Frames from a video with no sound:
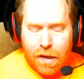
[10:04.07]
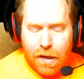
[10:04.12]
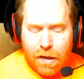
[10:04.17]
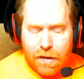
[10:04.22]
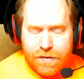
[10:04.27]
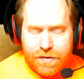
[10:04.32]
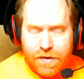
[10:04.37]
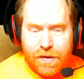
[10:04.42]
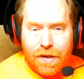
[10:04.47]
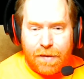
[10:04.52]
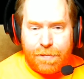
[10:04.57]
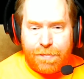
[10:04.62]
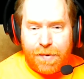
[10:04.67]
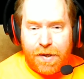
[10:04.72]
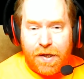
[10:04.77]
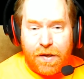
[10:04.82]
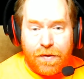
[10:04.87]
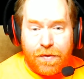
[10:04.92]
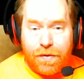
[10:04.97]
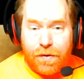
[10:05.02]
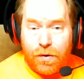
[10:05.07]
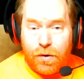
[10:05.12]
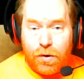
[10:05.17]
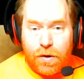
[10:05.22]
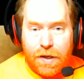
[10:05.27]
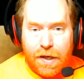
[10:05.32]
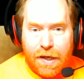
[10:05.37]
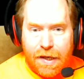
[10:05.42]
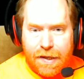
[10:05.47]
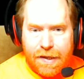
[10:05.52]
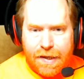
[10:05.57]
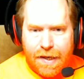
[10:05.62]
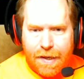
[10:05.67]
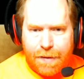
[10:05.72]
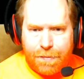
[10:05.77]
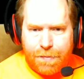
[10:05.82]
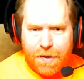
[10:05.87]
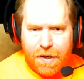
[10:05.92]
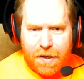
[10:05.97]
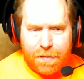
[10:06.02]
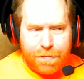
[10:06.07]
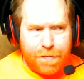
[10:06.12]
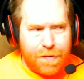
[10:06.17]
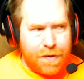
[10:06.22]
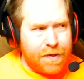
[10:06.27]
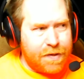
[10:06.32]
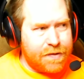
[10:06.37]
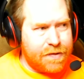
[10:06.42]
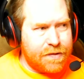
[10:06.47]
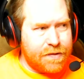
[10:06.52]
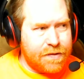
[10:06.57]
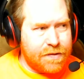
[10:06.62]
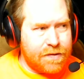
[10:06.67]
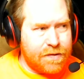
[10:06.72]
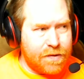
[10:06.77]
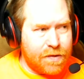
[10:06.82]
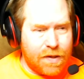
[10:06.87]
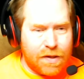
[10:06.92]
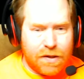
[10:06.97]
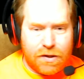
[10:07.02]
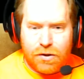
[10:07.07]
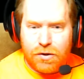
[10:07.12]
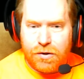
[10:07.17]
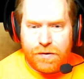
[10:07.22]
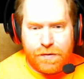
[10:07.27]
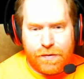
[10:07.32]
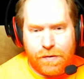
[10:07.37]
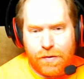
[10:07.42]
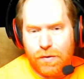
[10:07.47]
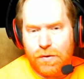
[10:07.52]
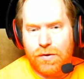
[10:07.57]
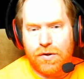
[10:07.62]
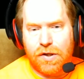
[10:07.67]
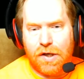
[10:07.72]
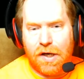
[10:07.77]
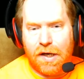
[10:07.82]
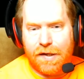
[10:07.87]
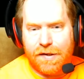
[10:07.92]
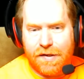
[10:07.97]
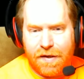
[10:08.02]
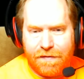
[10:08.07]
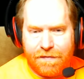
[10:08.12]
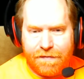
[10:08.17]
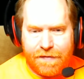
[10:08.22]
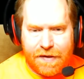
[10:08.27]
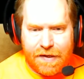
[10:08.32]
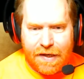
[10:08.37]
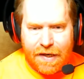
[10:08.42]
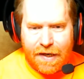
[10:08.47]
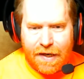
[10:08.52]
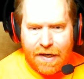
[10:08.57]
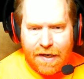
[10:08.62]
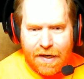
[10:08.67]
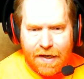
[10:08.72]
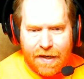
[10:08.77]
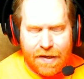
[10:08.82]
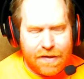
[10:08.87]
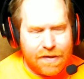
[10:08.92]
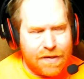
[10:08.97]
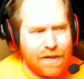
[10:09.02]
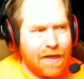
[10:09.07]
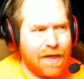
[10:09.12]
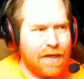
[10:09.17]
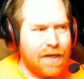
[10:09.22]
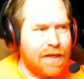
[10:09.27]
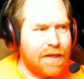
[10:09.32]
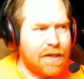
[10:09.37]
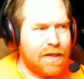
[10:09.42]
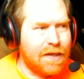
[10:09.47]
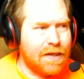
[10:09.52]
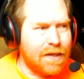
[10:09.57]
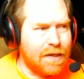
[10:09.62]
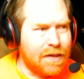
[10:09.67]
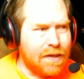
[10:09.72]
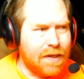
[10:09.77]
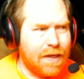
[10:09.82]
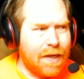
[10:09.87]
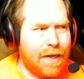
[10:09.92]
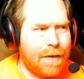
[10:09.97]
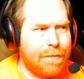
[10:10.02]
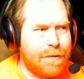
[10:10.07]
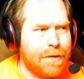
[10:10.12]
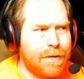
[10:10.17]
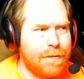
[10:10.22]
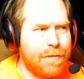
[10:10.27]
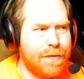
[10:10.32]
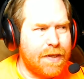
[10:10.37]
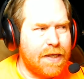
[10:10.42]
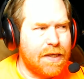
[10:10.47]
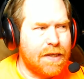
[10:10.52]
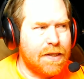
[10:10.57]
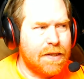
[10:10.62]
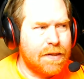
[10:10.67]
So that'd be a third diabetic medicine. So that's 2 shots every day I gotta take in the abdomen.